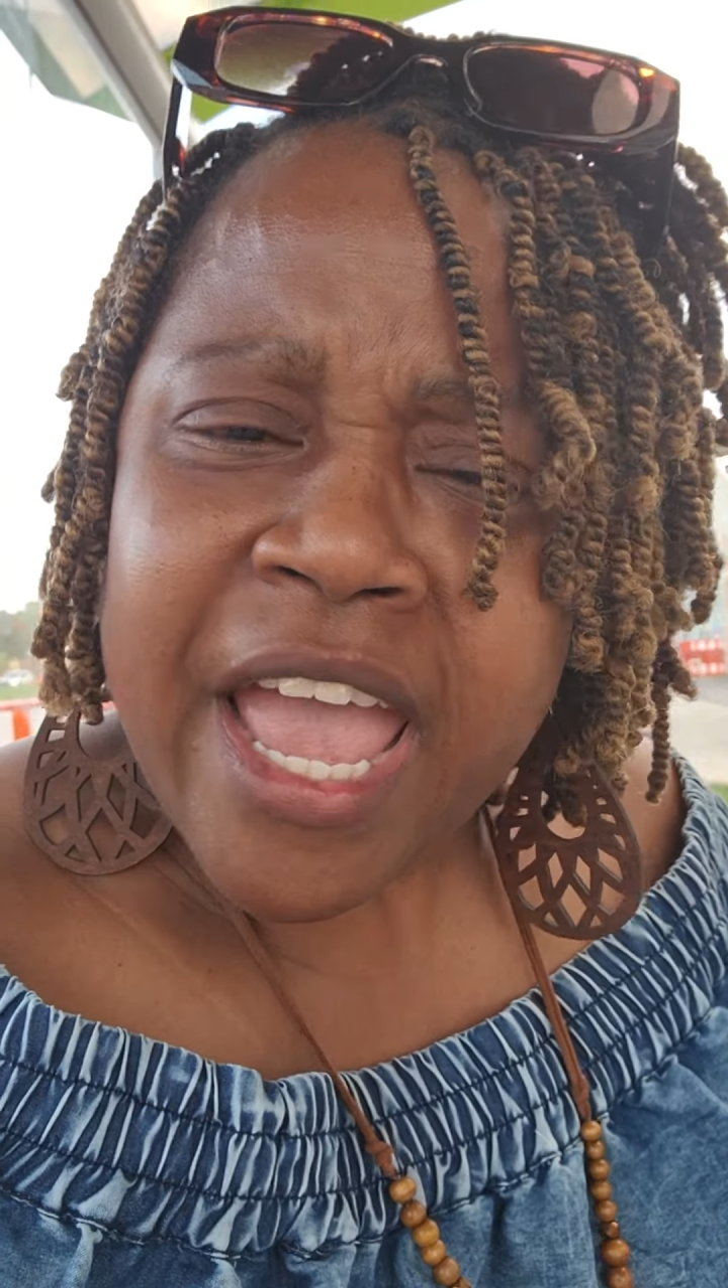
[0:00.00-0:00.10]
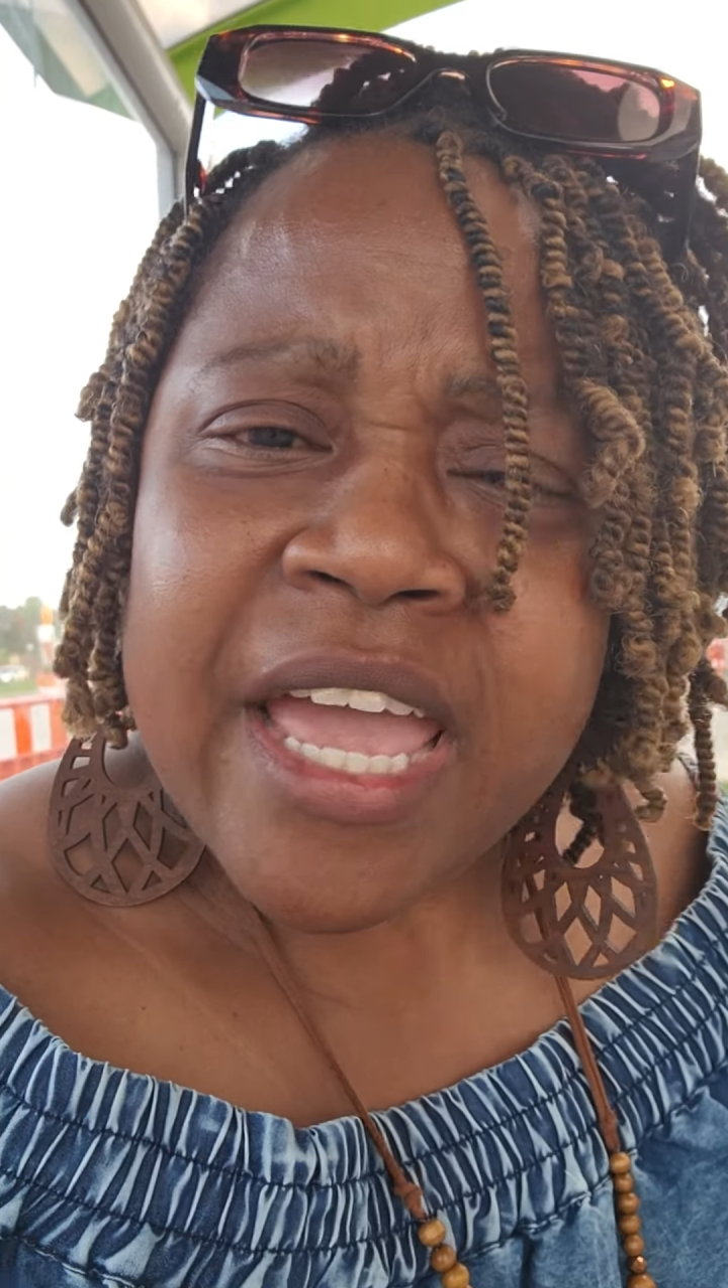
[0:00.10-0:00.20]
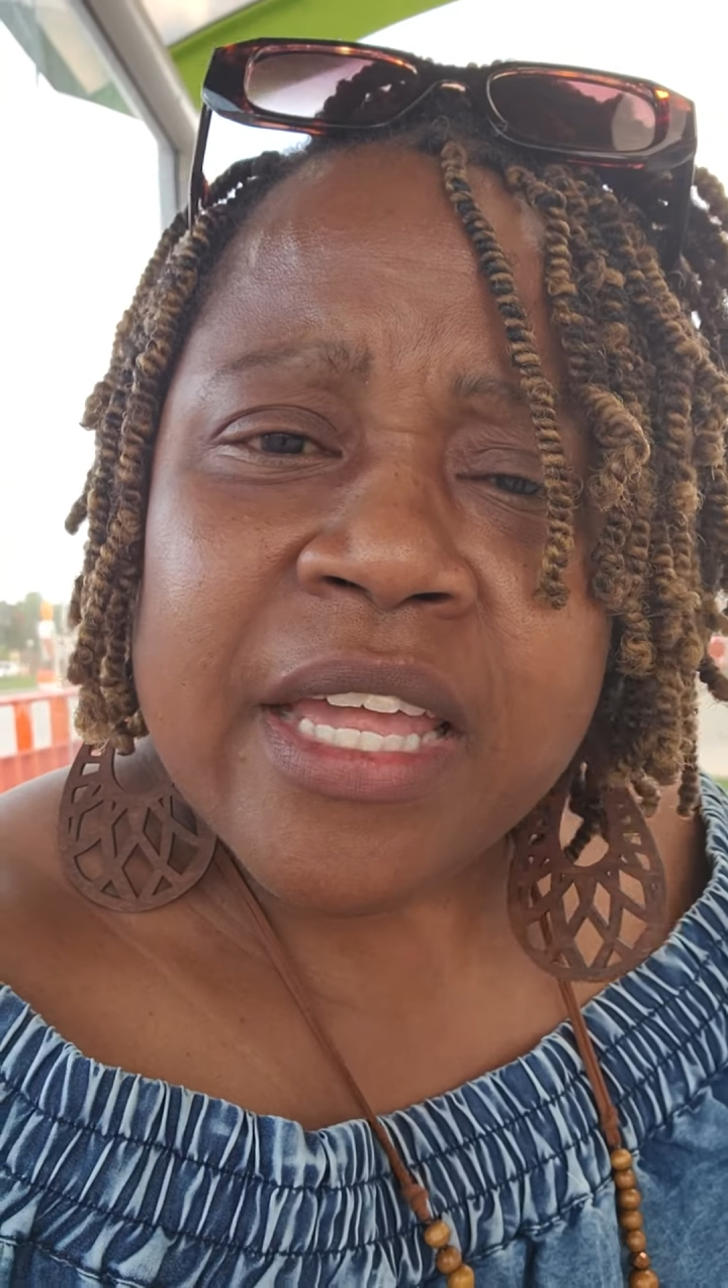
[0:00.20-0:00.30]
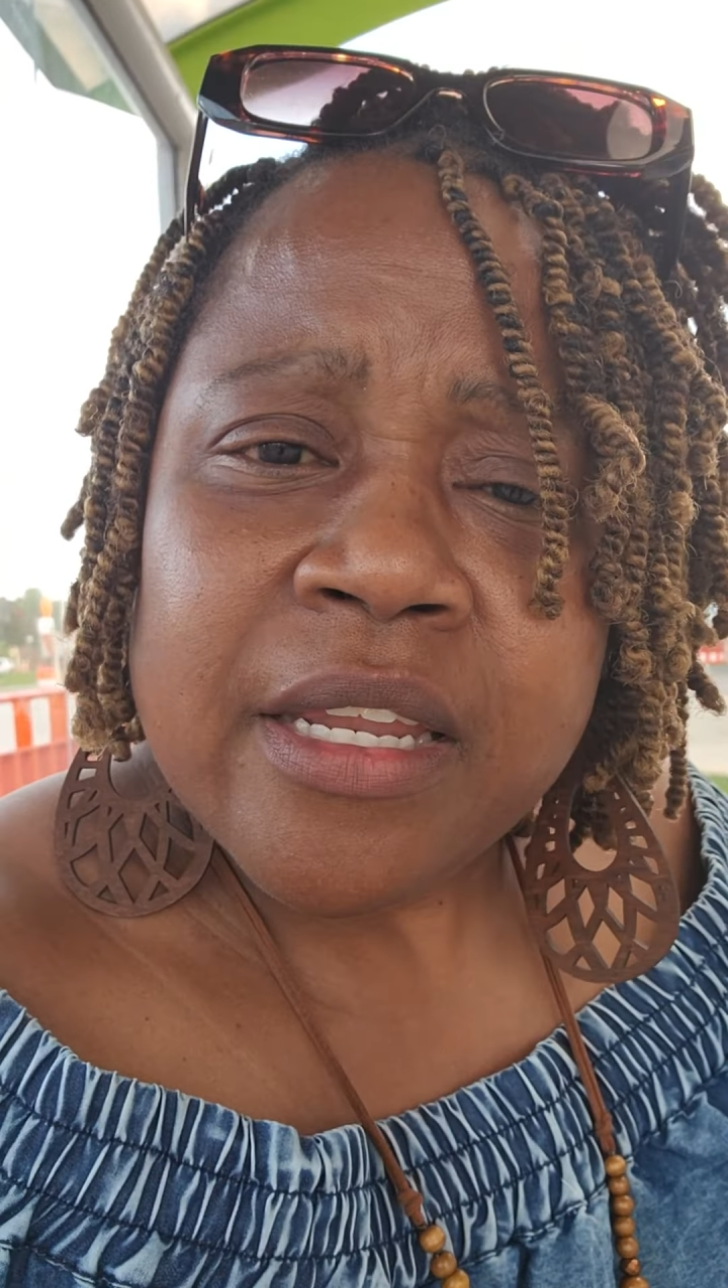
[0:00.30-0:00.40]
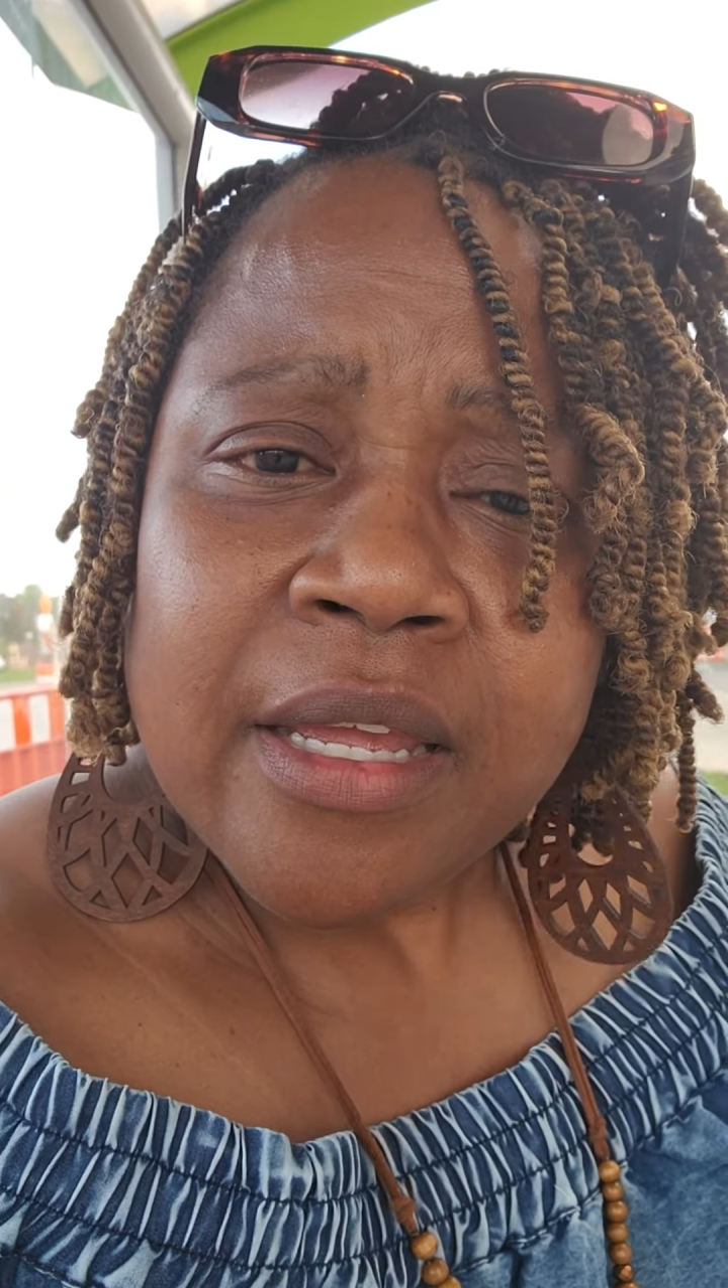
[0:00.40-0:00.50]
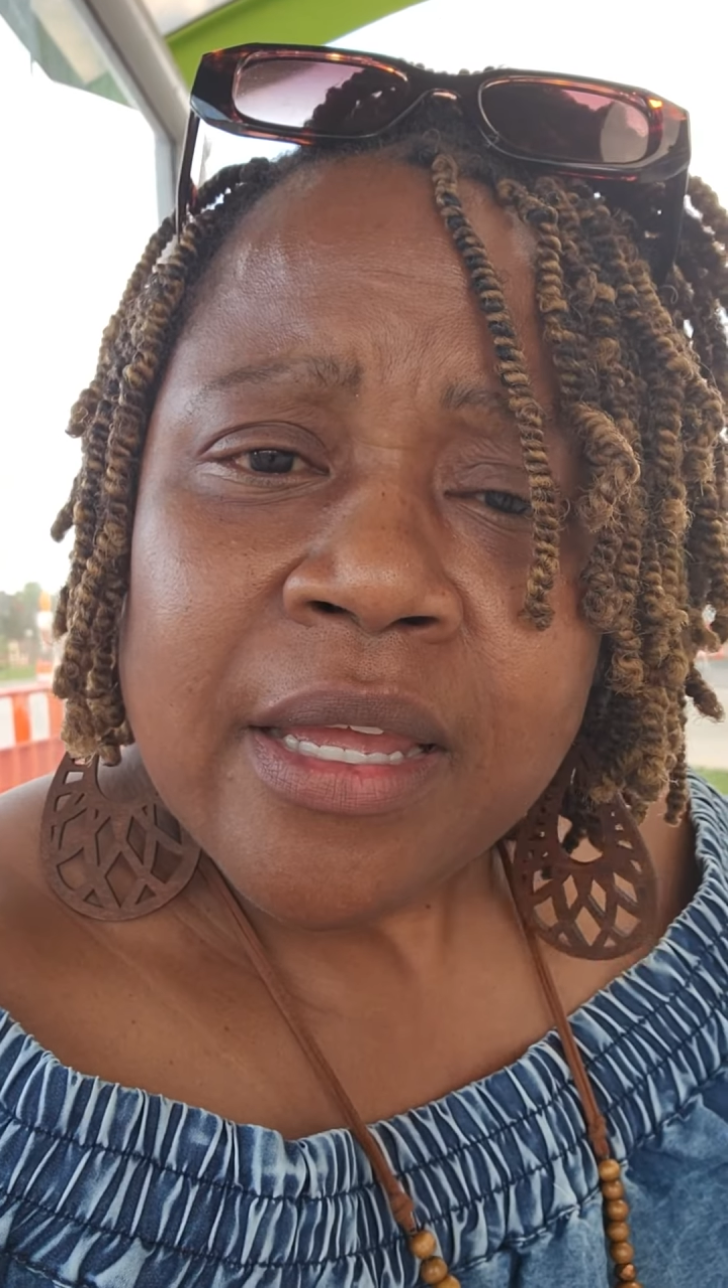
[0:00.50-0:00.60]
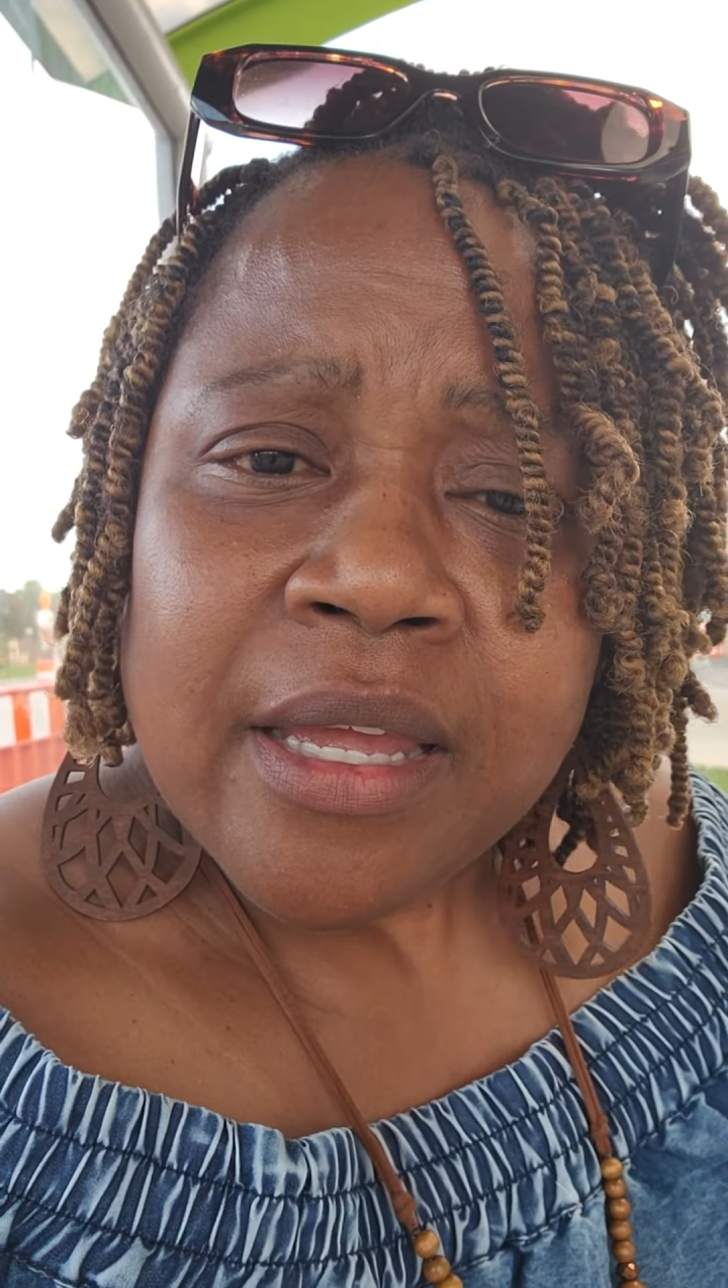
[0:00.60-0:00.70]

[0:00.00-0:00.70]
And